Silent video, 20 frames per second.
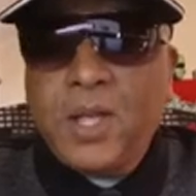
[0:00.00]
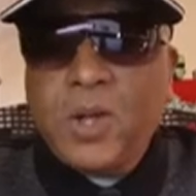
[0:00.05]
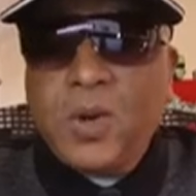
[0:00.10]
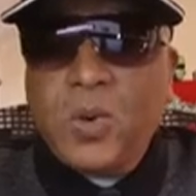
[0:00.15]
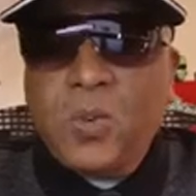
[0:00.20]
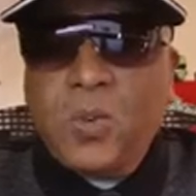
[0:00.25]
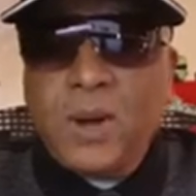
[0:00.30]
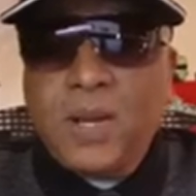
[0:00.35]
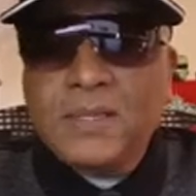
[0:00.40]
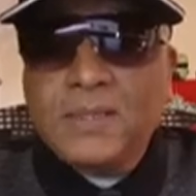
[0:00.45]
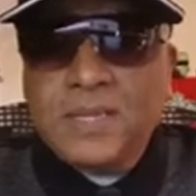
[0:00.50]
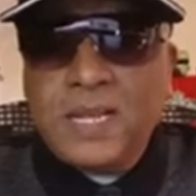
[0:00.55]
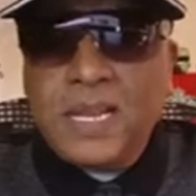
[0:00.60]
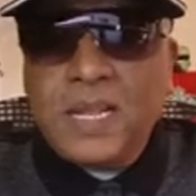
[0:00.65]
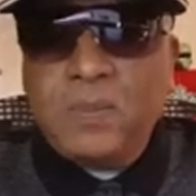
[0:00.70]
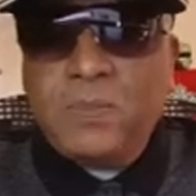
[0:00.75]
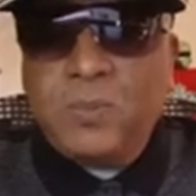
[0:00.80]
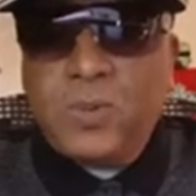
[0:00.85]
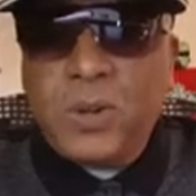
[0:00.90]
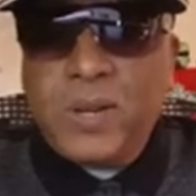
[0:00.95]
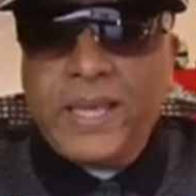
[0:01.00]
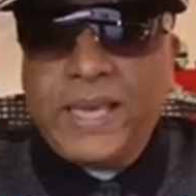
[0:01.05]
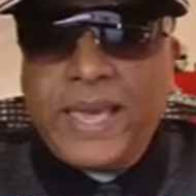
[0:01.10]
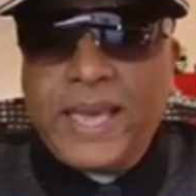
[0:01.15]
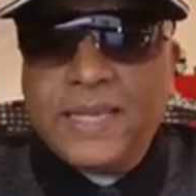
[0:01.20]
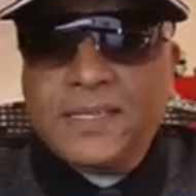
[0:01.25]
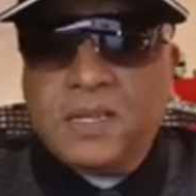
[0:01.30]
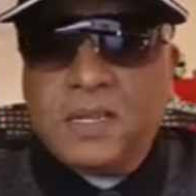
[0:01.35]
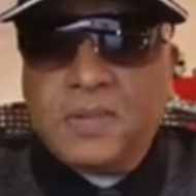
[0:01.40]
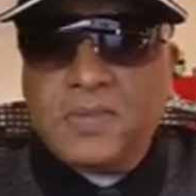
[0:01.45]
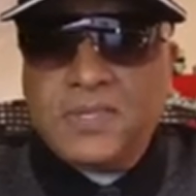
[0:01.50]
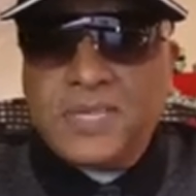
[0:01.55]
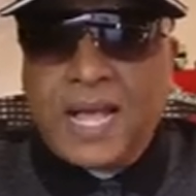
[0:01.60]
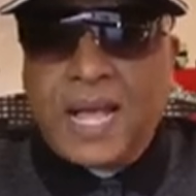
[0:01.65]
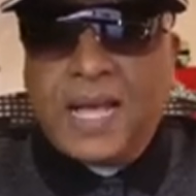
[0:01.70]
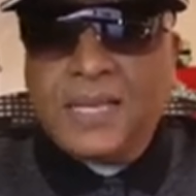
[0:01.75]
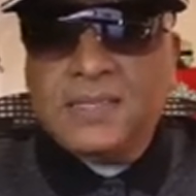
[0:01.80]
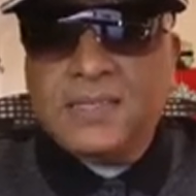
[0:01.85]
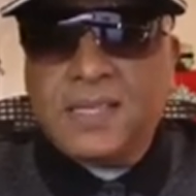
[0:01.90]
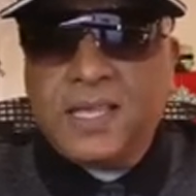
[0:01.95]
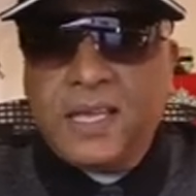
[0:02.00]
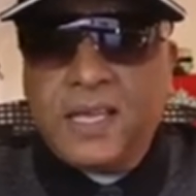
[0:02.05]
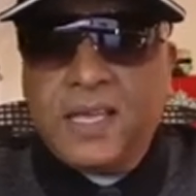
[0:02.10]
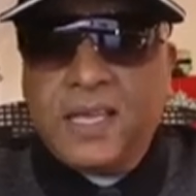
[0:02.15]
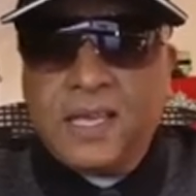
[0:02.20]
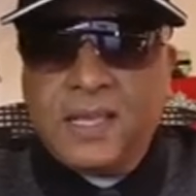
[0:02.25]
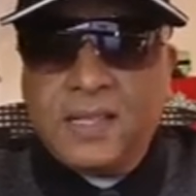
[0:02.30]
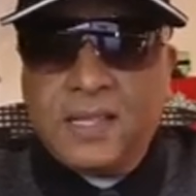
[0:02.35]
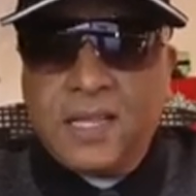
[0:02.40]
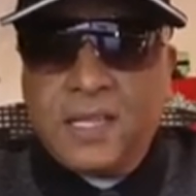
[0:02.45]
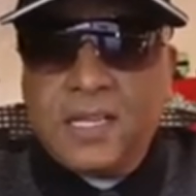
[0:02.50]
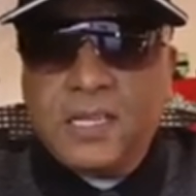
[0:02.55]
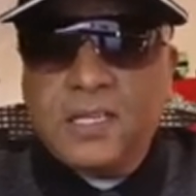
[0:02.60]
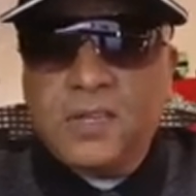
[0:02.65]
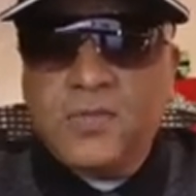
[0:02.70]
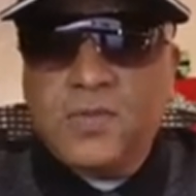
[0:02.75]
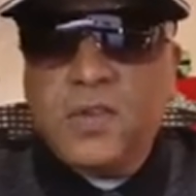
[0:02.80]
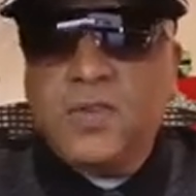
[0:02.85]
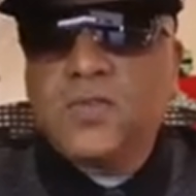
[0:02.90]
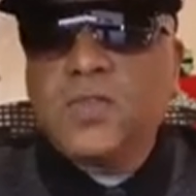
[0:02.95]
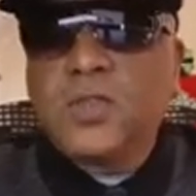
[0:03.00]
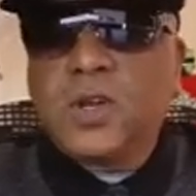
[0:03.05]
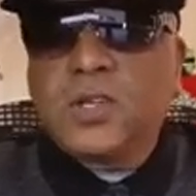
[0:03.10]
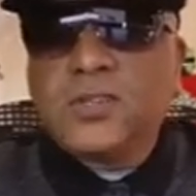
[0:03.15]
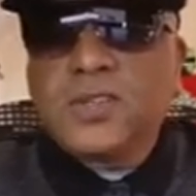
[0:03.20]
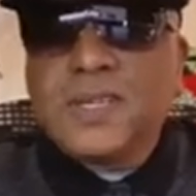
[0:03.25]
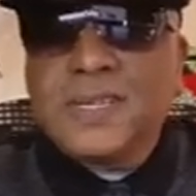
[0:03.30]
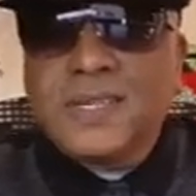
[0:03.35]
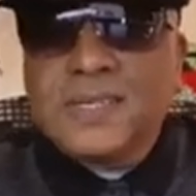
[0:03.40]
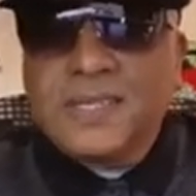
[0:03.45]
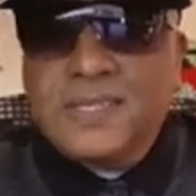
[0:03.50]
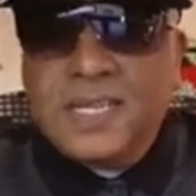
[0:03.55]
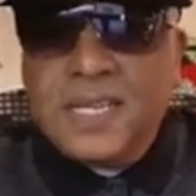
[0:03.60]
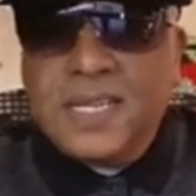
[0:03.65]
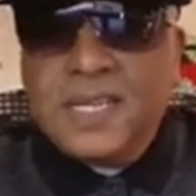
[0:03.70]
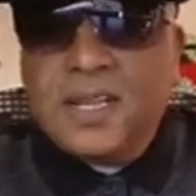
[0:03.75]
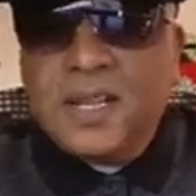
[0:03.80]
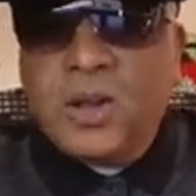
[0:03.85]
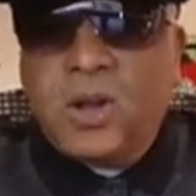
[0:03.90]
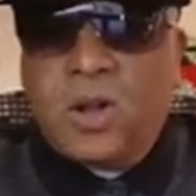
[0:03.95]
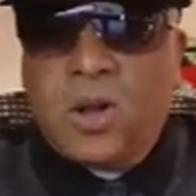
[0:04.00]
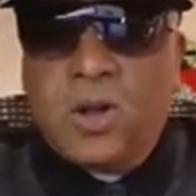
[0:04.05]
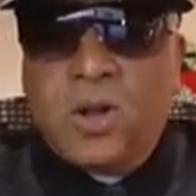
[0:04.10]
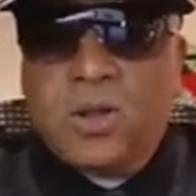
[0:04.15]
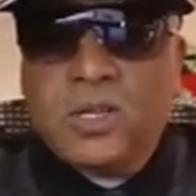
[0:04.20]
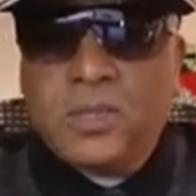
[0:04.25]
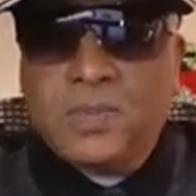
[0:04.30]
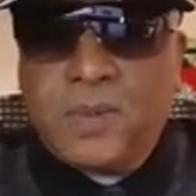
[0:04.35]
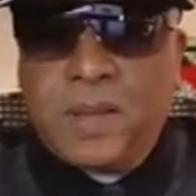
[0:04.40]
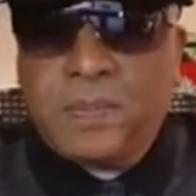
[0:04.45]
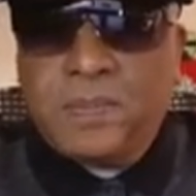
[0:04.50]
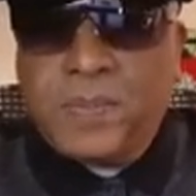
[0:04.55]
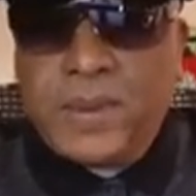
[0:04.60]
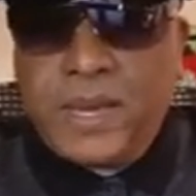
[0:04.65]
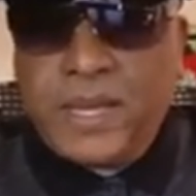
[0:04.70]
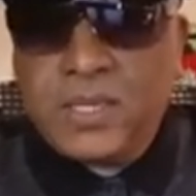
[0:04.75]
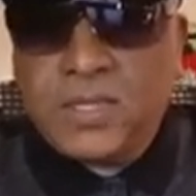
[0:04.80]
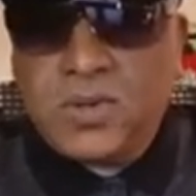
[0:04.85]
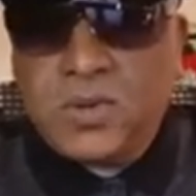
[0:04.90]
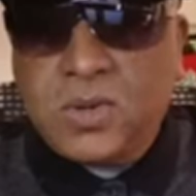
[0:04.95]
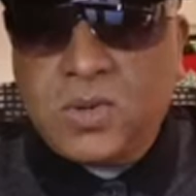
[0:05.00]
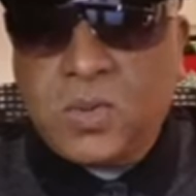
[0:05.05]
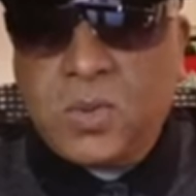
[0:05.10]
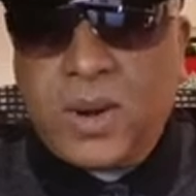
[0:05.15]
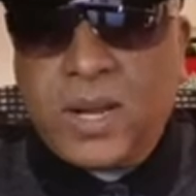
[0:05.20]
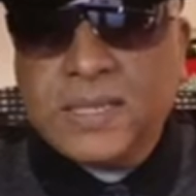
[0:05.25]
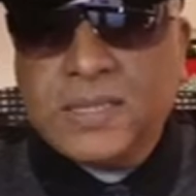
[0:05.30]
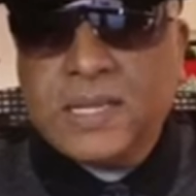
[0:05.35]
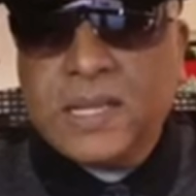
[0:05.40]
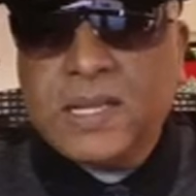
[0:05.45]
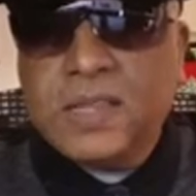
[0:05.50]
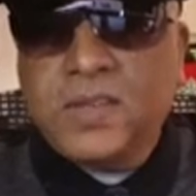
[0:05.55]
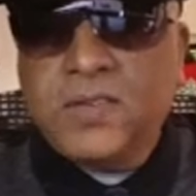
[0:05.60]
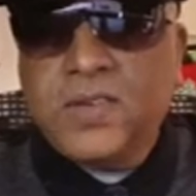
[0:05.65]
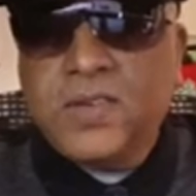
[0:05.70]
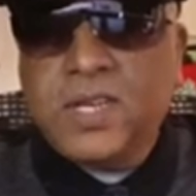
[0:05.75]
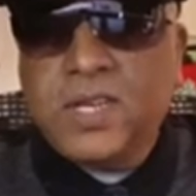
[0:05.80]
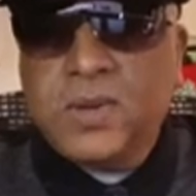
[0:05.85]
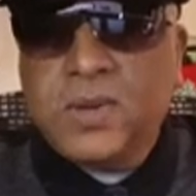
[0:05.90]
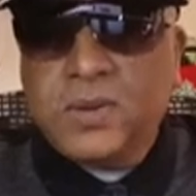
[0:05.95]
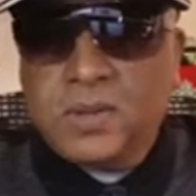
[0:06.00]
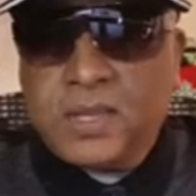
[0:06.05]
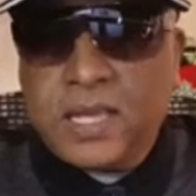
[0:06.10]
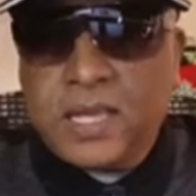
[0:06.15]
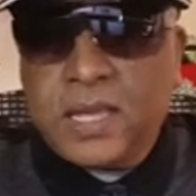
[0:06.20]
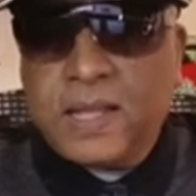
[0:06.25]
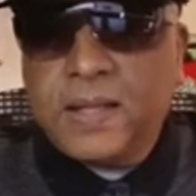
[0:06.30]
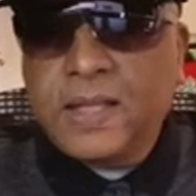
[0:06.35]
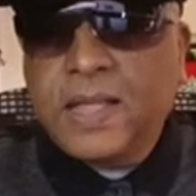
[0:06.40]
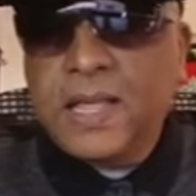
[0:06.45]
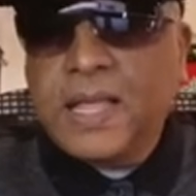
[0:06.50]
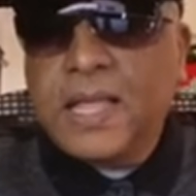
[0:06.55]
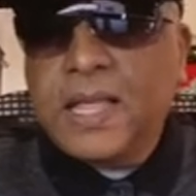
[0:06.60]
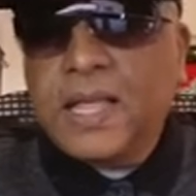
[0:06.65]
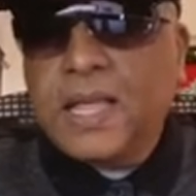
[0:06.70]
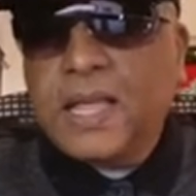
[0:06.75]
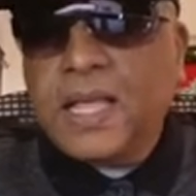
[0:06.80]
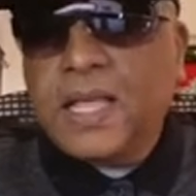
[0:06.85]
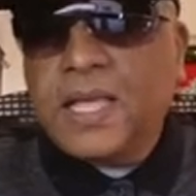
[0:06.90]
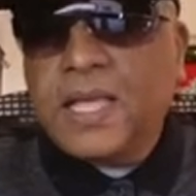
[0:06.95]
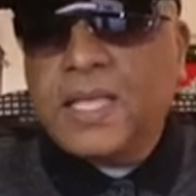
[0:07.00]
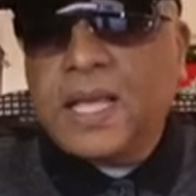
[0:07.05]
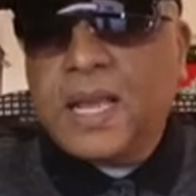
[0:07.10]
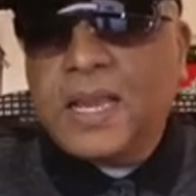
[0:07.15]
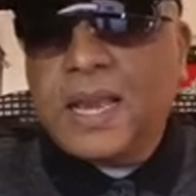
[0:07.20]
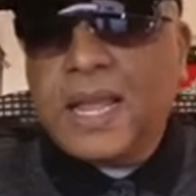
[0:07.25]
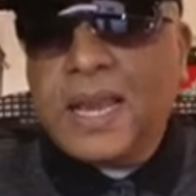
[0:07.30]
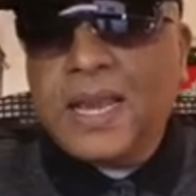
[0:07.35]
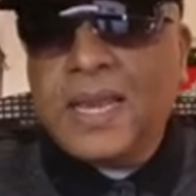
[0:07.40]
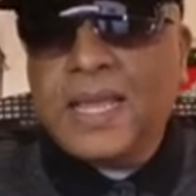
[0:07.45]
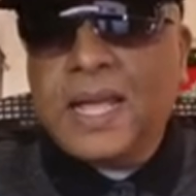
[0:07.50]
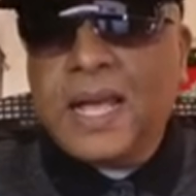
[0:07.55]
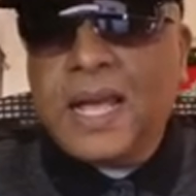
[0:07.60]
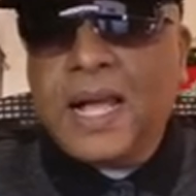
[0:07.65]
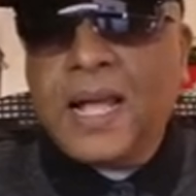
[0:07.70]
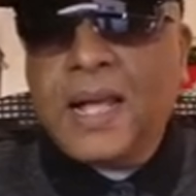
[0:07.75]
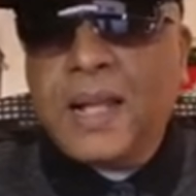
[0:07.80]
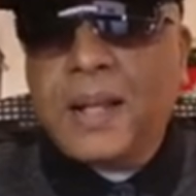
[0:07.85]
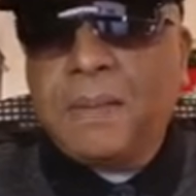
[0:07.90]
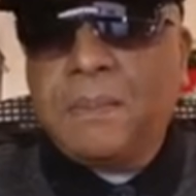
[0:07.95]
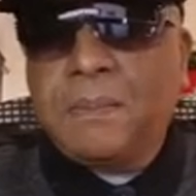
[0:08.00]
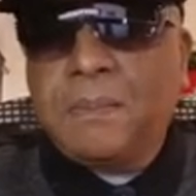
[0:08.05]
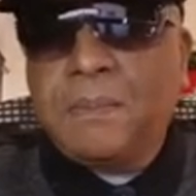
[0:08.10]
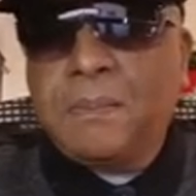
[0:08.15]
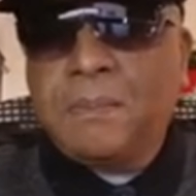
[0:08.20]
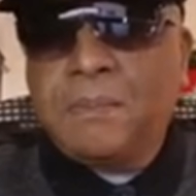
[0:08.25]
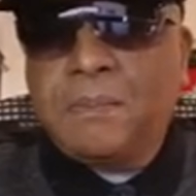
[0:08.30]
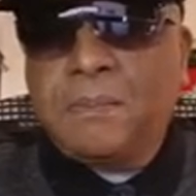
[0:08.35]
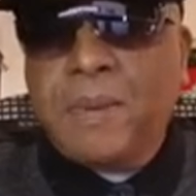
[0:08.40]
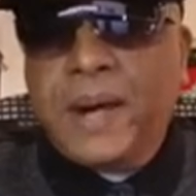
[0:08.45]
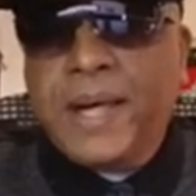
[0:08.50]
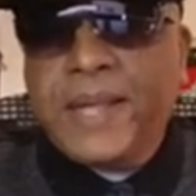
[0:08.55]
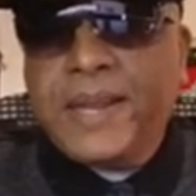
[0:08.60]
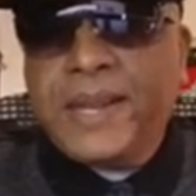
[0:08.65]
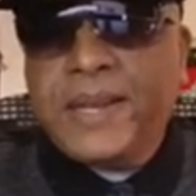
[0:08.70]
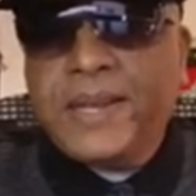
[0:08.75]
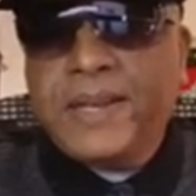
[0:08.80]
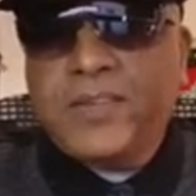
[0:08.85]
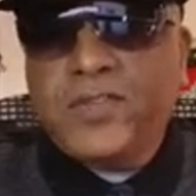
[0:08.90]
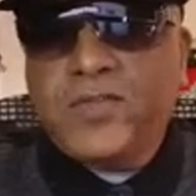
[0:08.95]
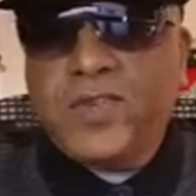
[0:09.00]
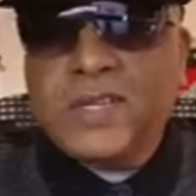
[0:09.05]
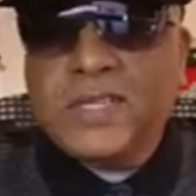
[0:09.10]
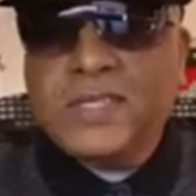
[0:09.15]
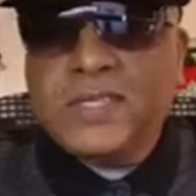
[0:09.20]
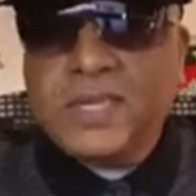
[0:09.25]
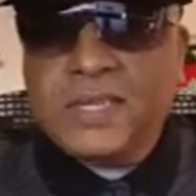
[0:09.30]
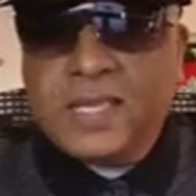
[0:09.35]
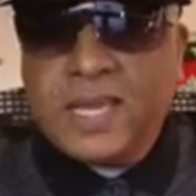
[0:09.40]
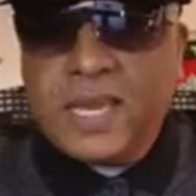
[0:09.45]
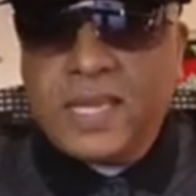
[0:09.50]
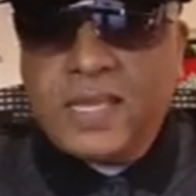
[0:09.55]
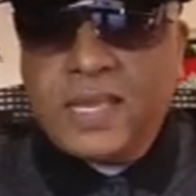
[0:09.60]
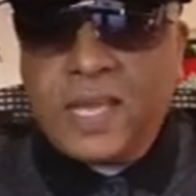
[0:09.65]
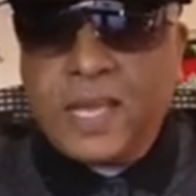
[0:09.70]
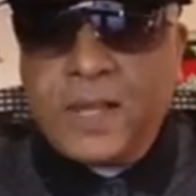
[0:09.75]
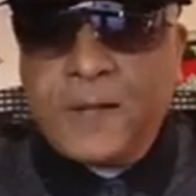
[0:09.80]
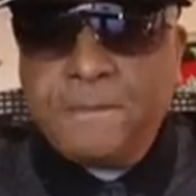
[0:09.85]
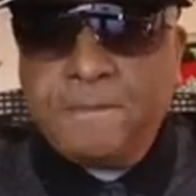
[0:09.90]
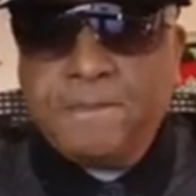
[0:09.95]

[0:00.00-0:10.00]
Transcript: was really pulling hairs out of his ass there in that interview. If those who didn't see it, log on to my page, go and watch the video there. Yalalia Mare David says, hey there,